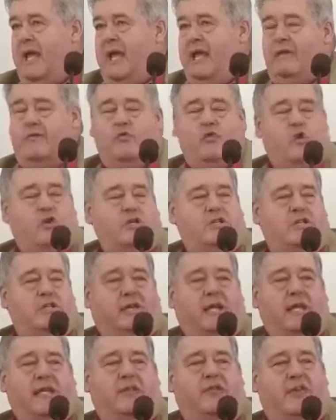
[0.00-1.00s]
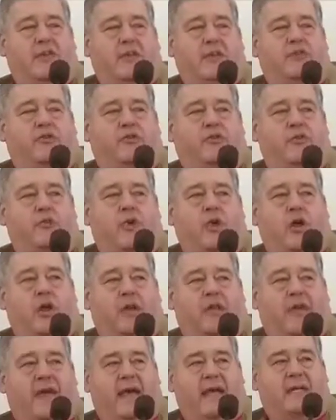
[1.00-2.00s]
And of course, the key thing through
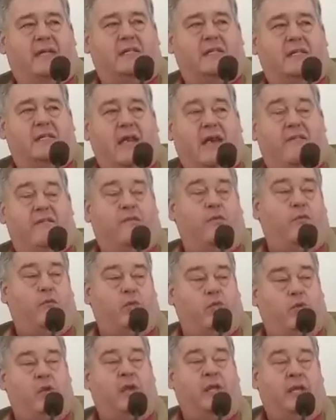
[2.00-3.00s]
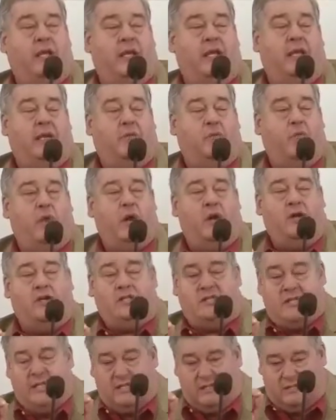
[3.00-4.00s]
all that is that where
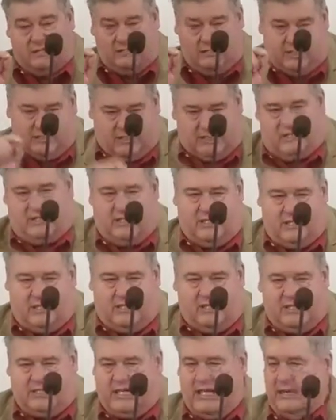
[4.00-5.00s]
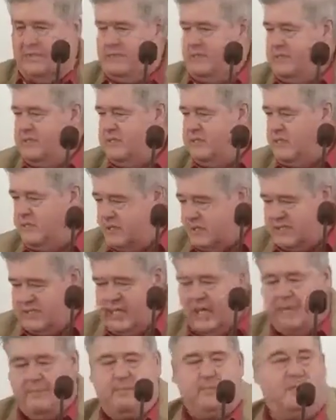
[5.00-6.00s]
it says this happens,
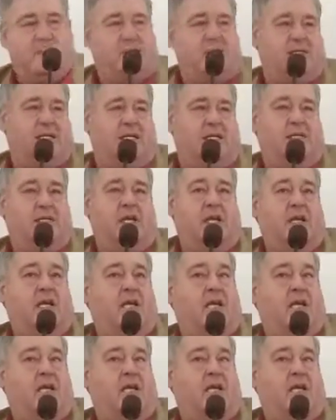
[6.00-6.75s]
it says,